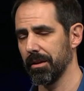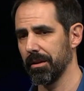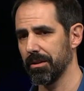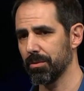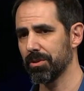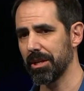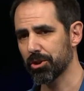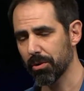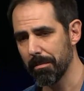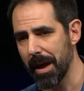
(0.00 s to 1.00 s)
this was a
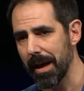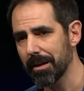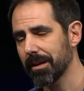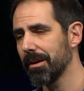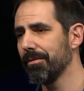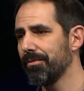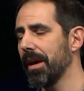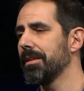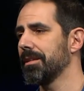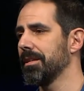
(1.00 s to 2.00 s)
traumatic
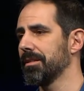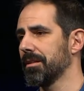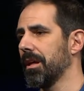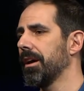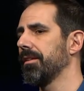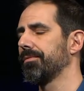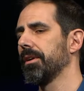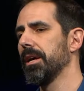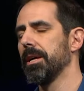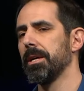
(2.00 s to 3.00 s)
event in his life
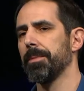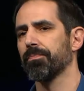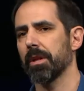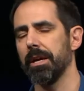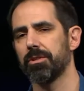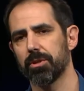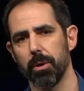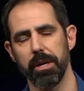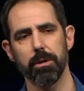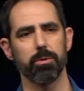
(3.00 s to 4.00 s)
and
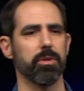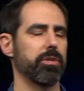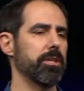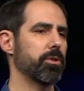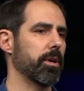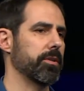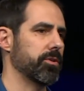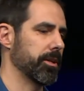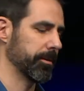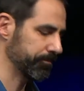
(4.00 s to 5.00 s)
so here's what's
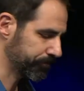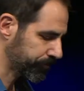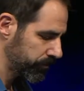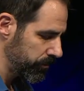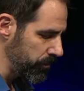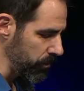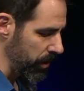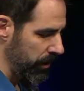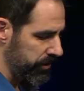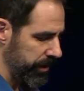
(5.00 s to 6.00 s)
interesting
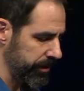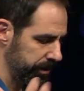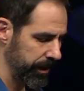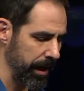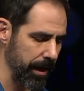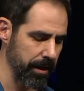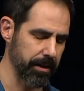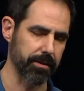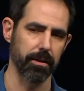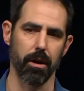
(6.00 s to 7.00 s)
is that today
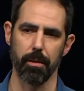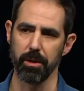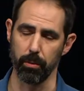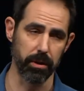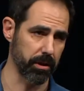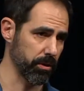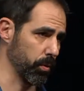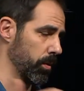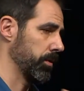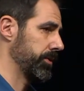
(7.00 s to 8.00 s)
Islam, you know, we look at the
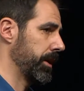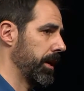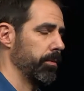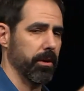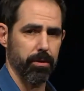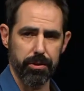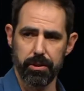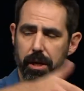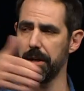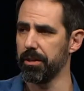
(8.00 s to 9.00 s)
world today, we
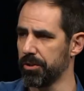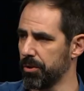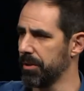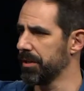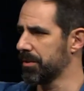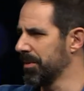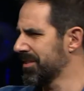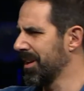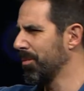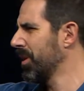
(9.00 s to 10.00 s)
Christianity, Judaism,
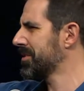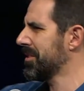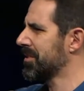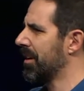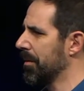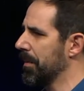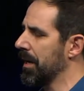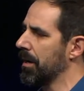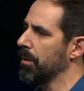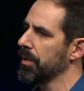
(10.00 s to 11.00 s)
Islam, what's this all
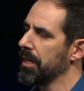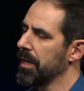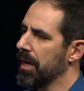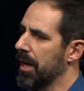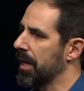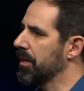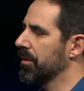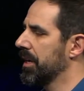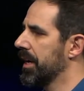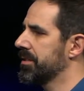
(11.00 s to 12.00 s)
about? And I go,
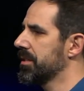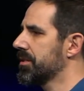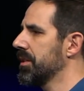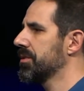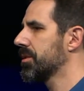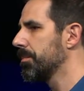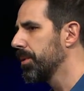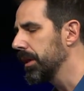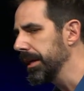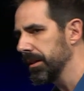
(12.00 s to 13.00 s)
guys, this thing is
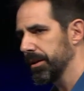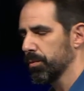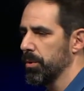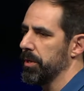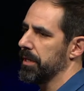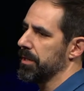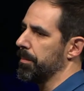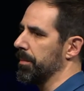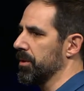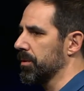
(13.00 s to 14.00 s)
completely rooted in the
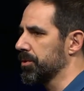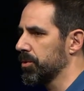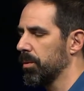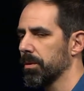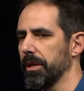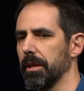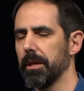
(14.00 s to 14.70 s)
biblical story.